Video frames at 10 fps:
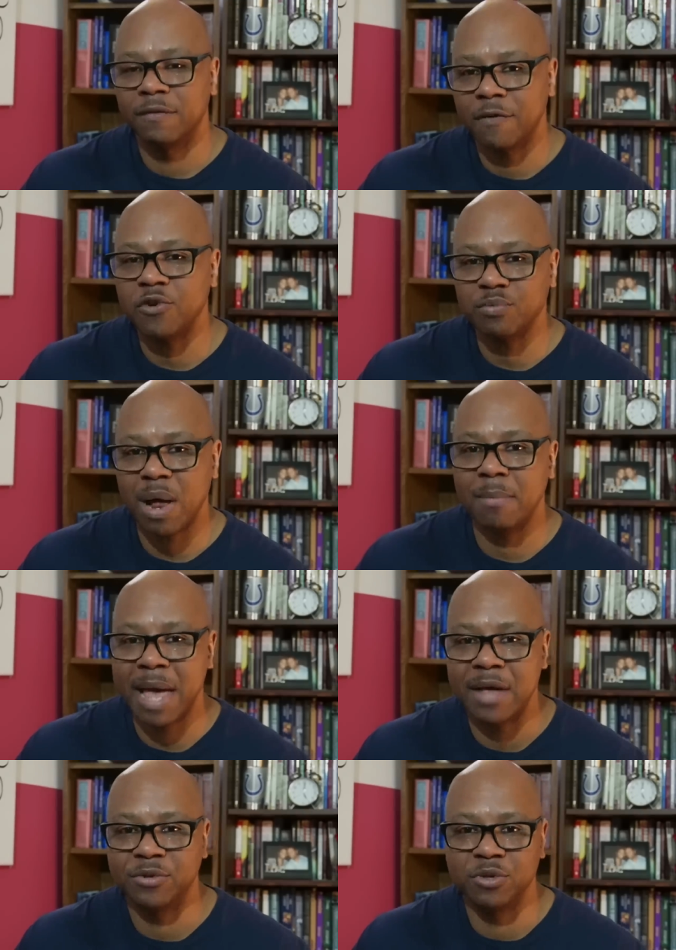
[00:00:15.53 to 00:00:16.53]
The first problem
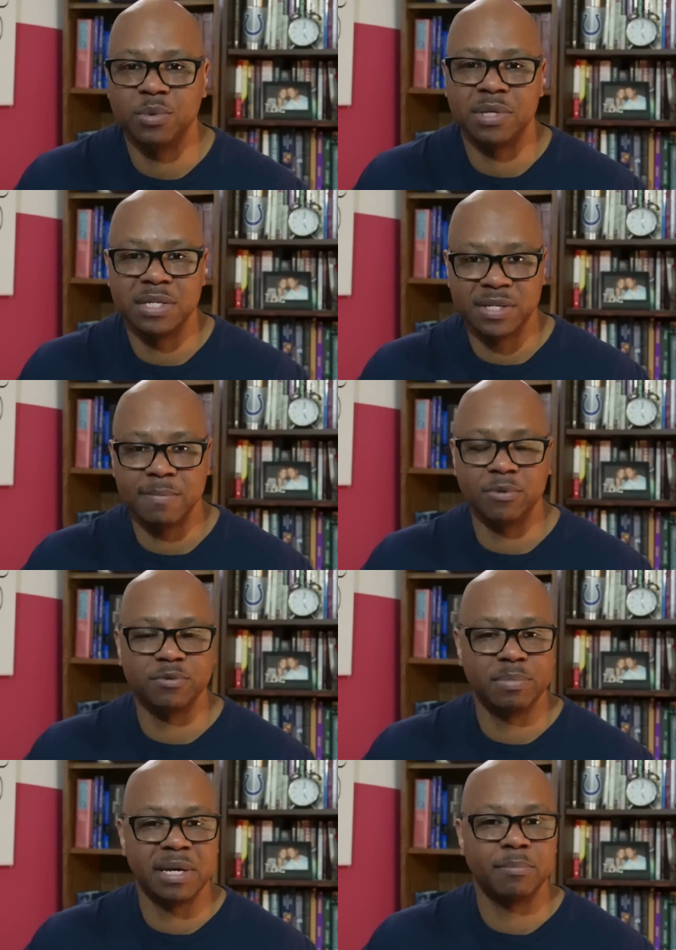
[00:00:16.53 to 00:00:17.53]
has to do with these
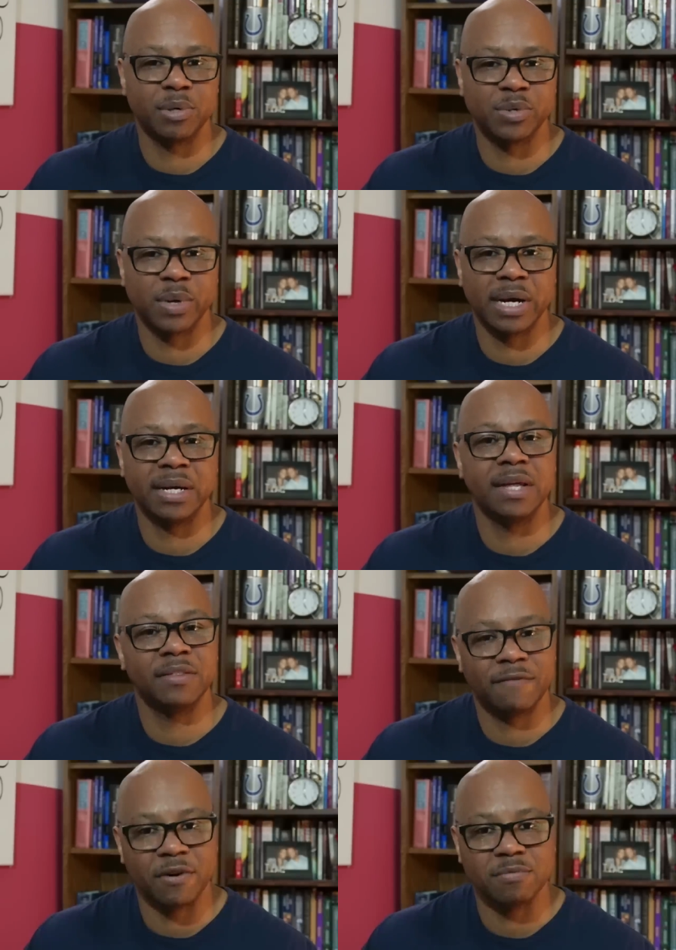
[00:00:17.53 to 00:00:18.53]
symbols being portrayed in
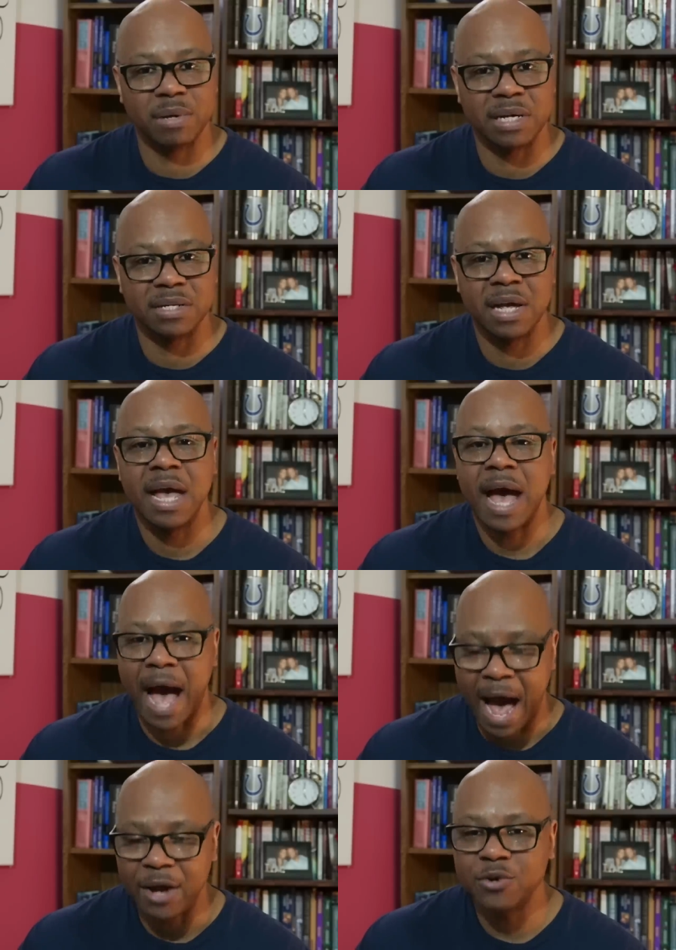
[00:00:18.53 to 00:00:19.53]
the first place.
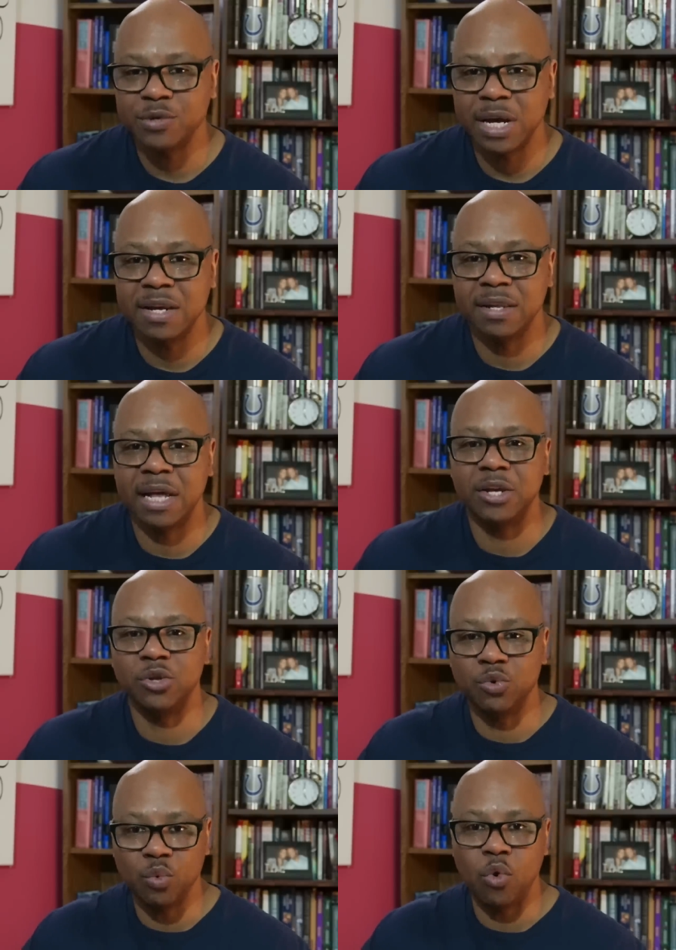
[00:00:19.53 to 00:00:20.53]
I understand that
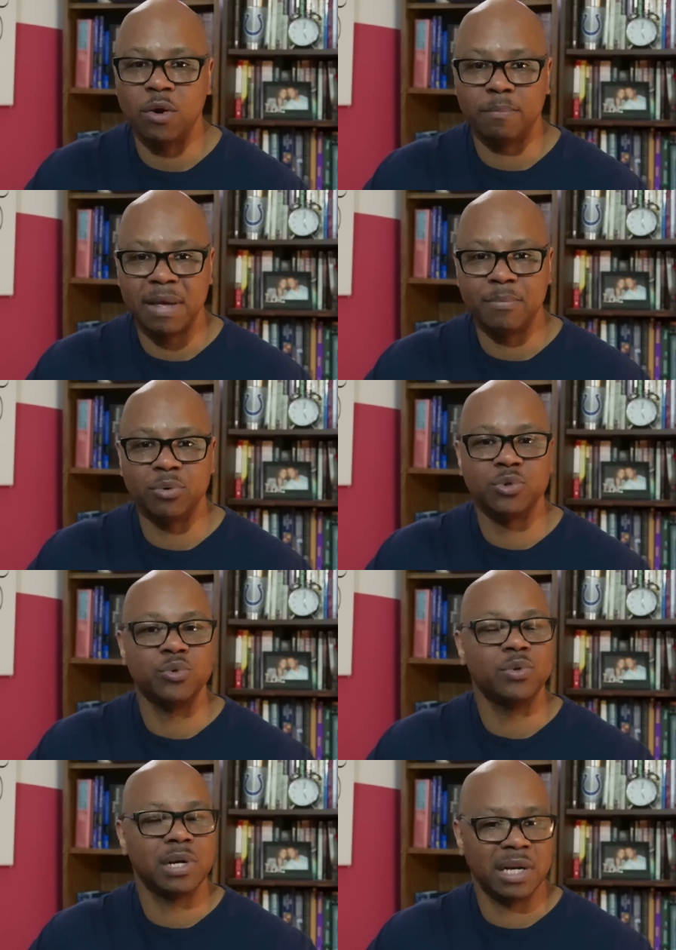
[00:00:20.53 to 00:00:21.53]
you want people
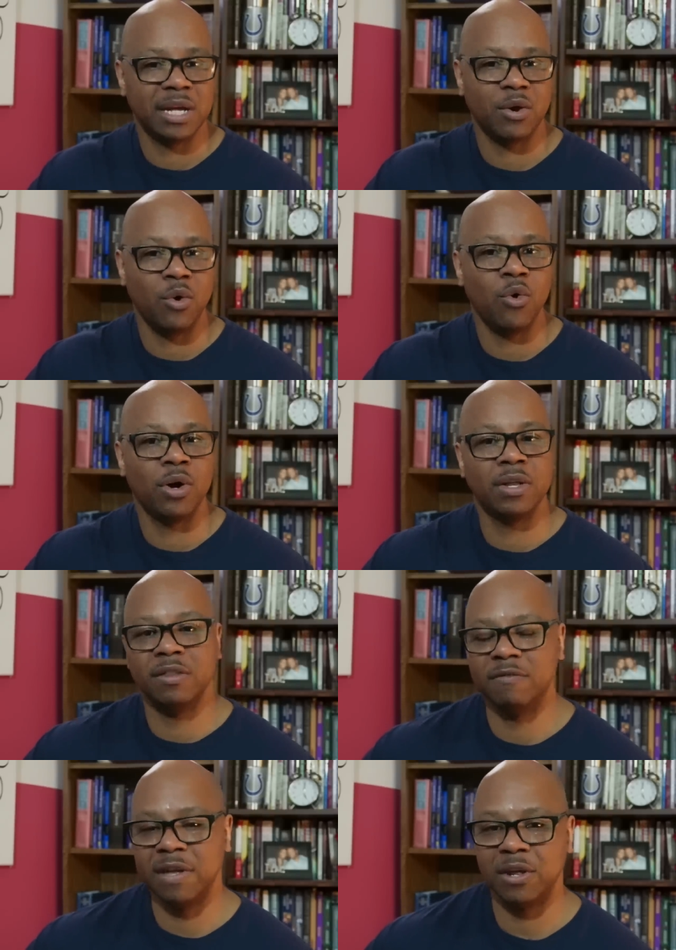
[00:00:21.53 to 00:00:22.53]
to click on
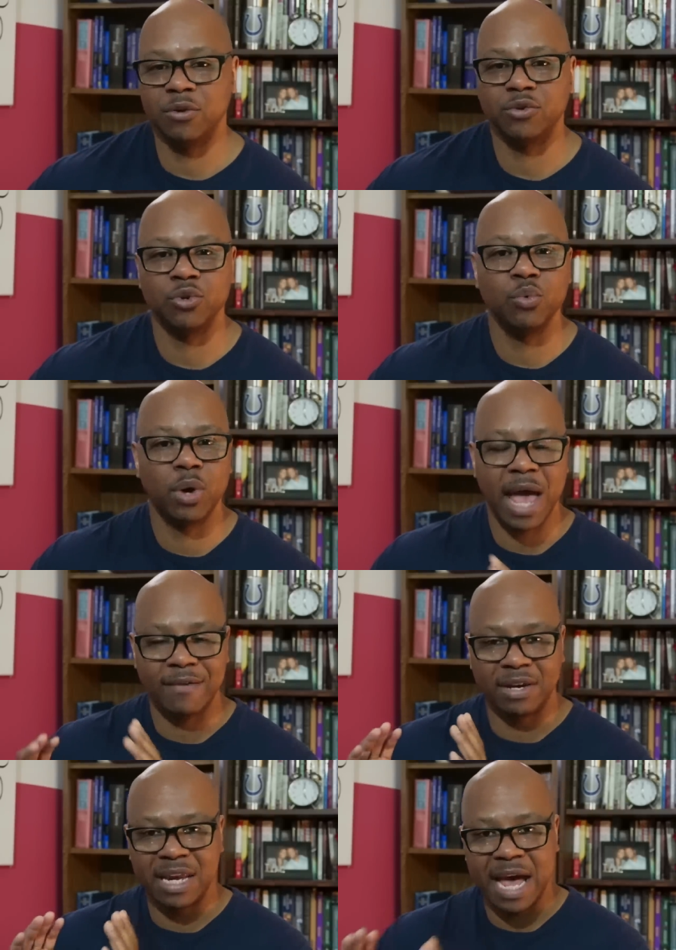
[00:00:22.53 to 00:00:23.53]
the video, so you want to
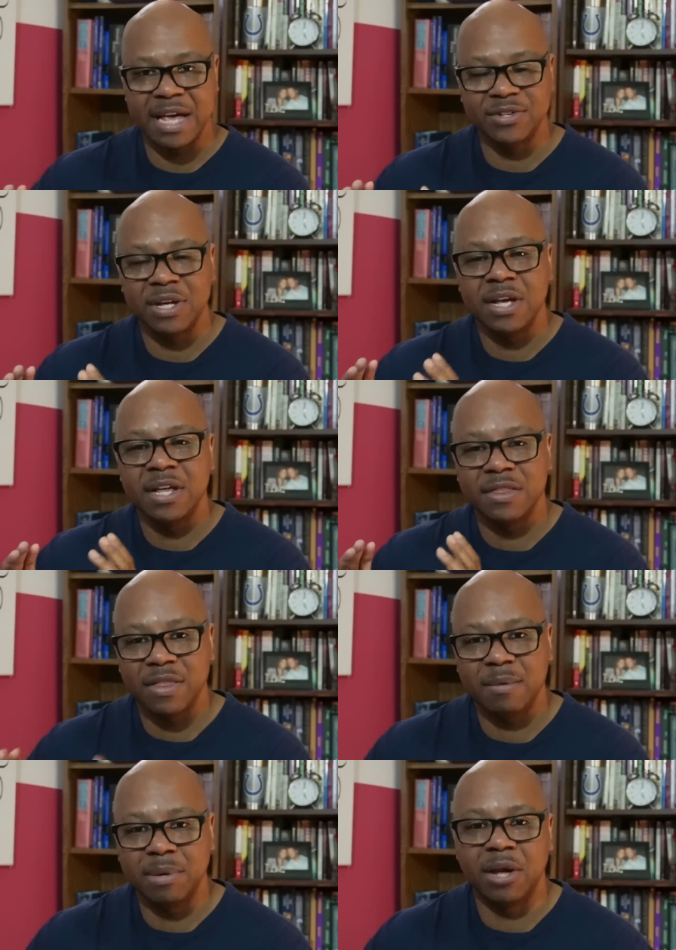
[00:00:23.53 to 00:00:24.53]
have a nice
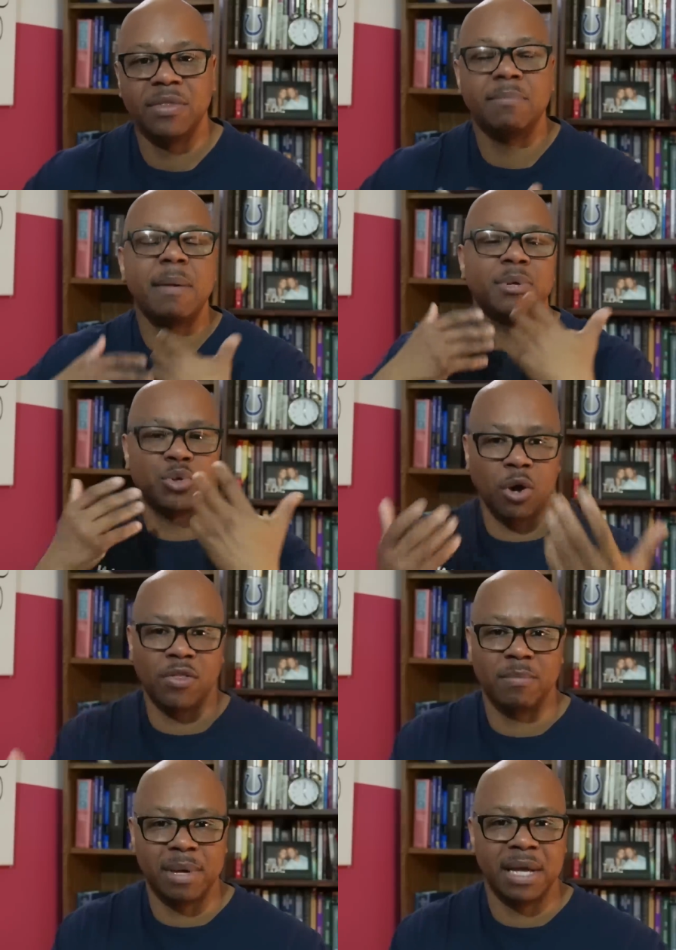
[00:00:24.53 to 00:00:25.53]
thumbnail that may draw
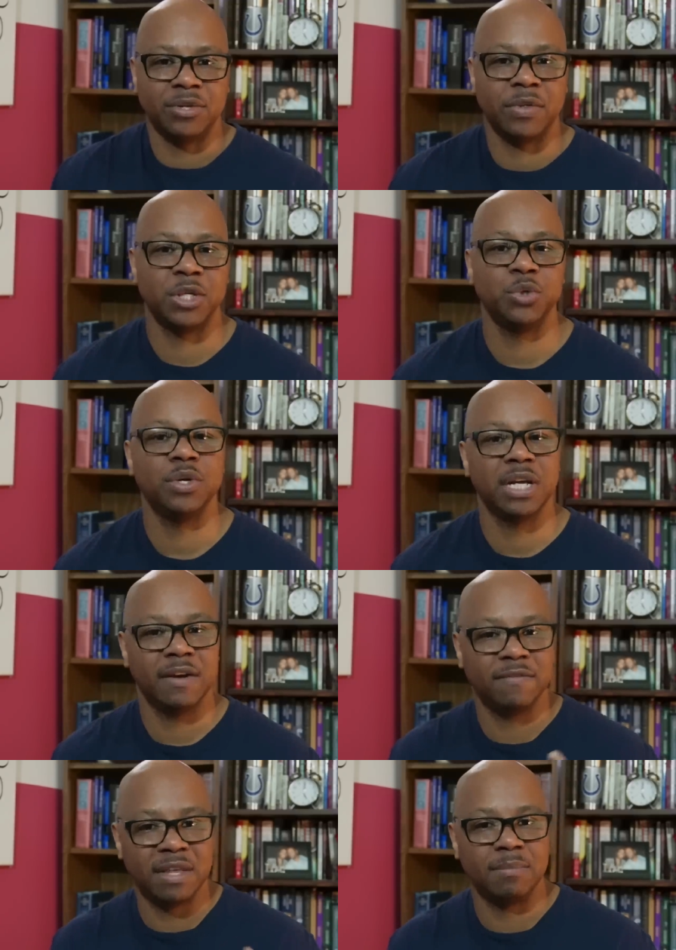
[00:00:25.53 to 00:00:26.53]
them in so that you can
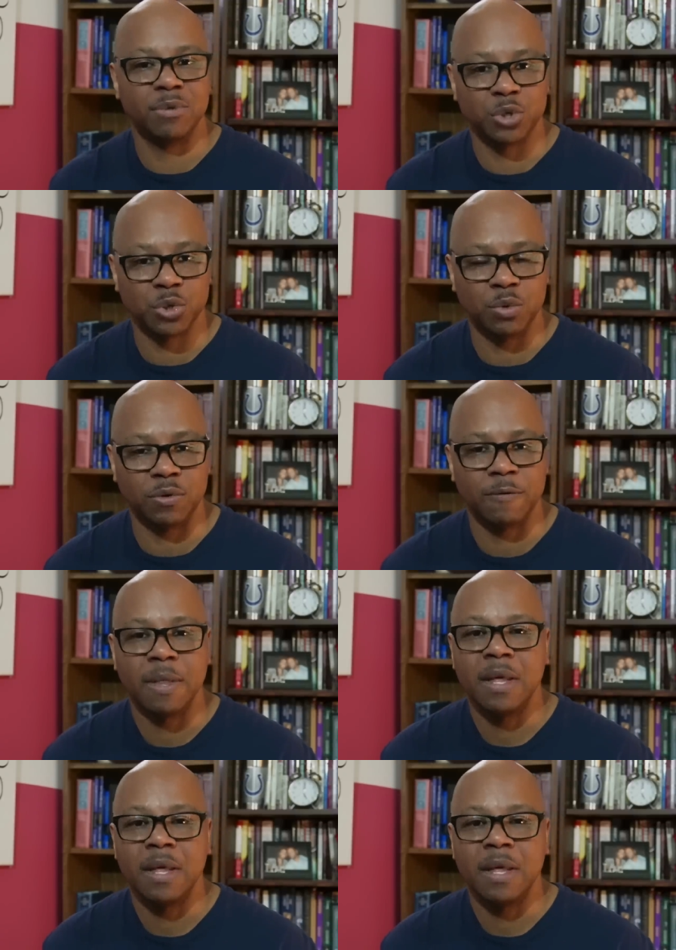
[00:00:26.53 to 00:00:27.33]
give them the truth.